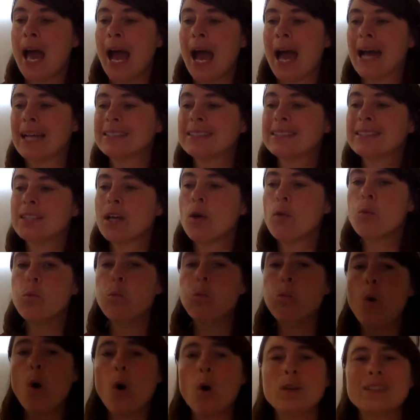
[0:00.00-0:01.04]
And so
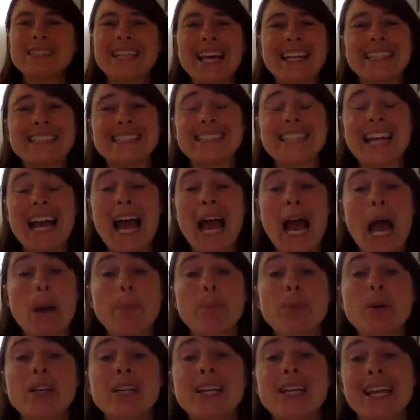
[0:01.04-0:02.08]
what tends to
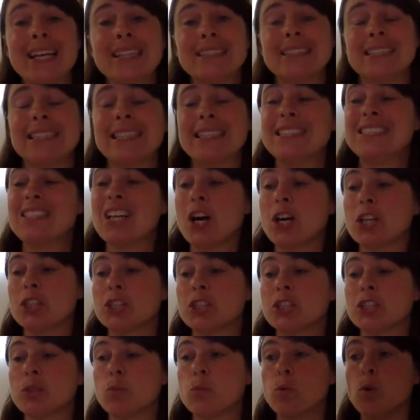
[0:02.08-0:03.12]
happen is an
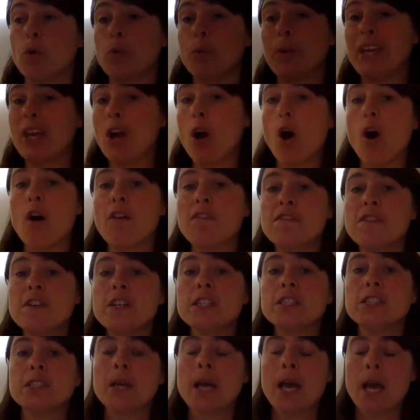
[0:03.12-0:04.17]
induction will be
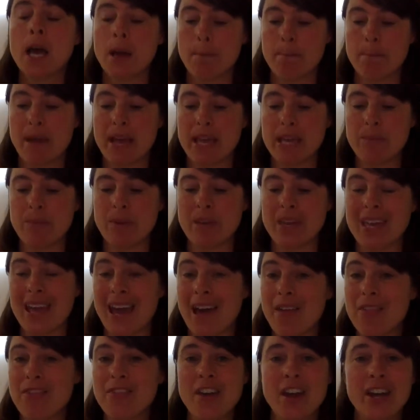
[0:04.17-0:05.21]
offered maybe
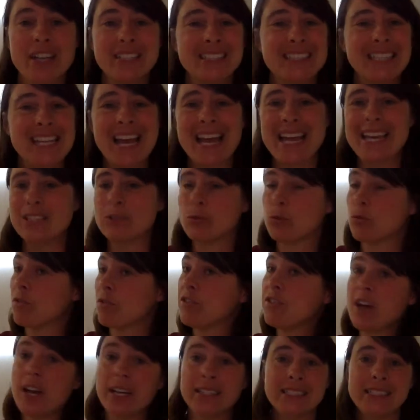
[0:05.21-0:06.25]
at 38 or
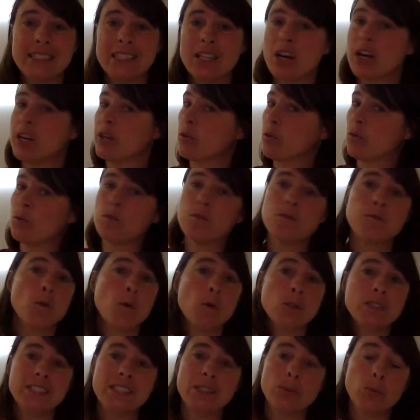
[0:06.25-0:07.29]
39 or
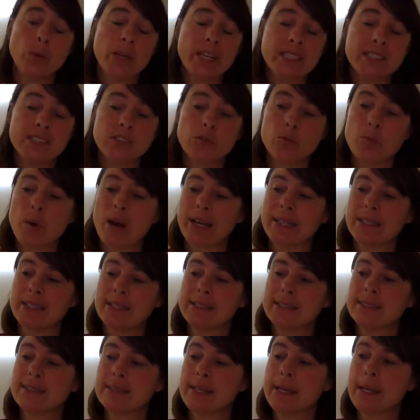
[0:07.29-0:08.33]
40 weeks of
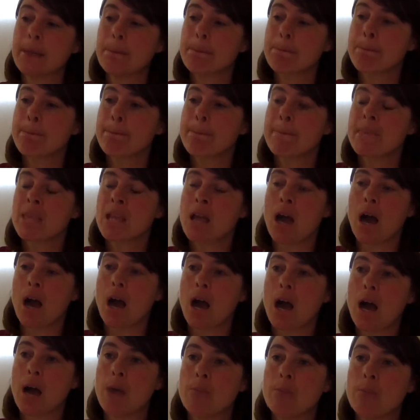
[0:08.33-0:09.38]
pregnancy
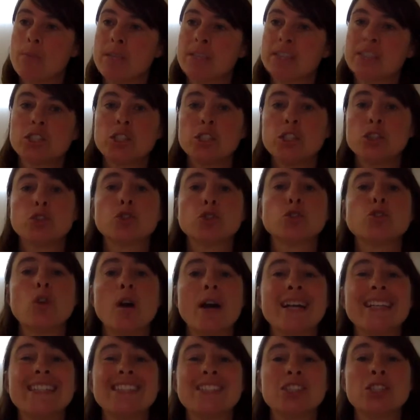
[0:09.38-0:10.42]
to
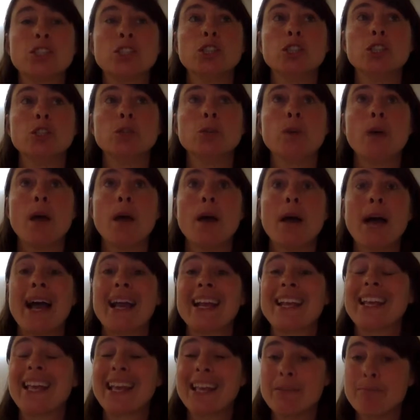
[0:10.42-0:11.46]
try to
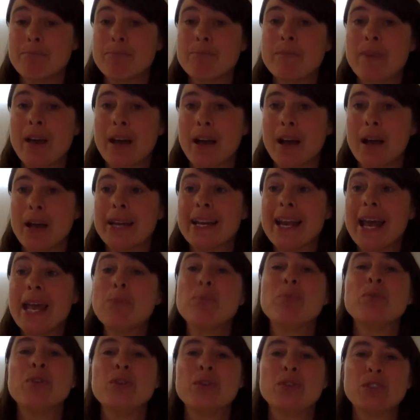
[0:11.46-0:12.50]

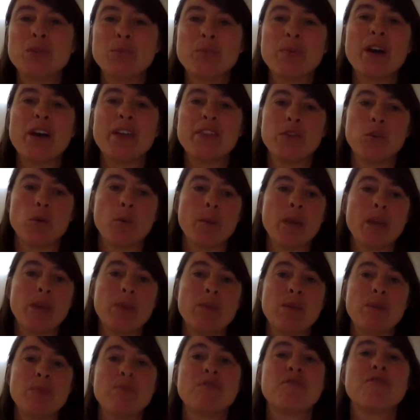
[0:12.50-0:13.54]
enable you to birth your
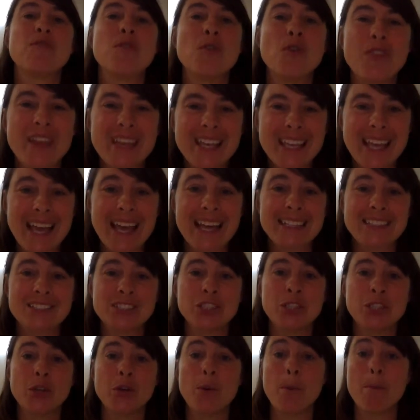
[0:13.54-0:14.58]
baby before they get
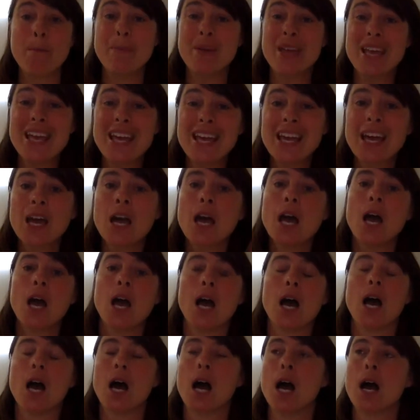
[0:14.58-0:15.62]
too big
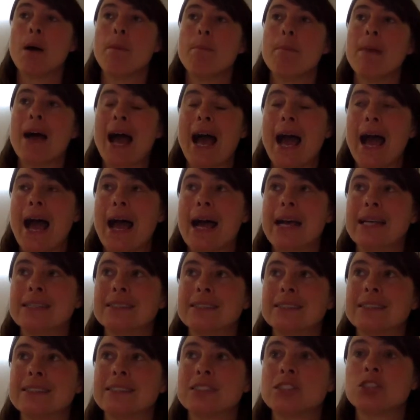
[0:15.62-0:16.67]

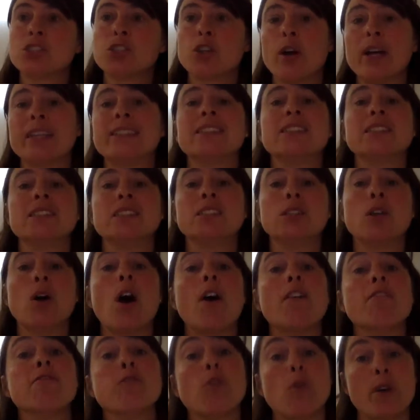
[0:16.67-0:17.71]
and try to
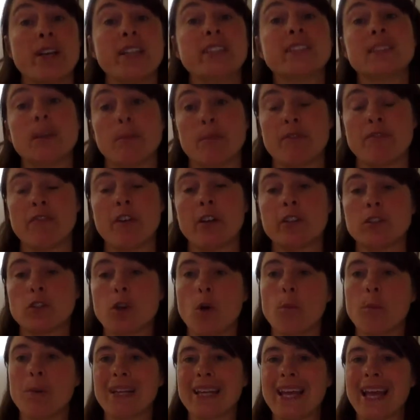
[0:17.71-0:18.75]
avoid some of those
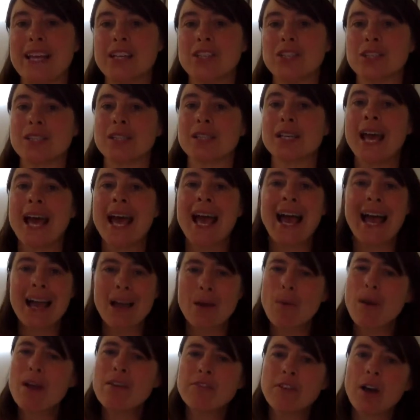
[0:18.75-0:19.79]
complications.
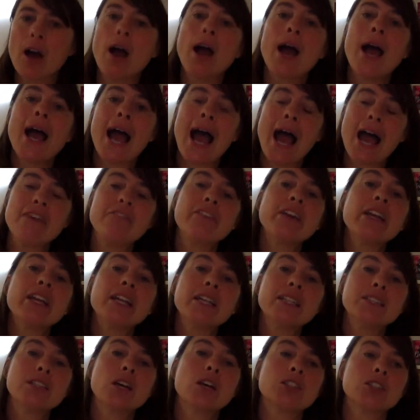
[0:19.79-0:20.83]
However, having an
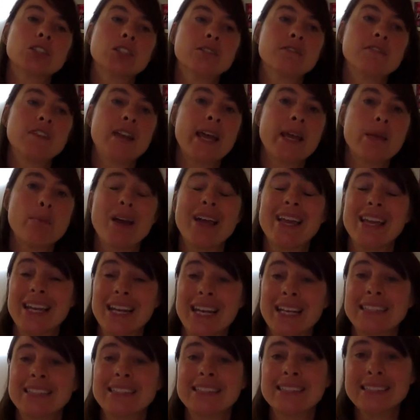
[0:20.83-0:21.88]
induction of labour in
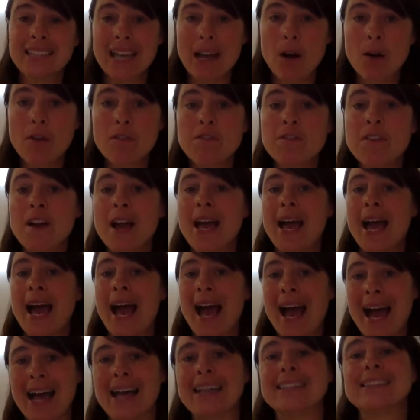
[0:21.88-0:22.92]
itself
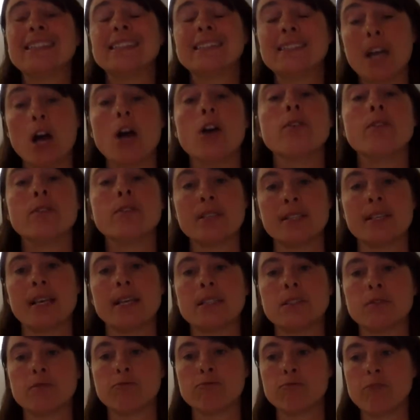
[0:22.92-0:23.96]
has its own
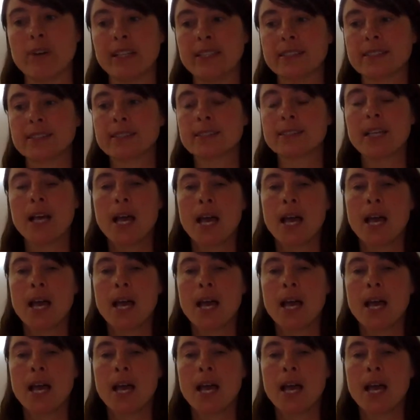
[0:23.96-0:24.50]
set of risks.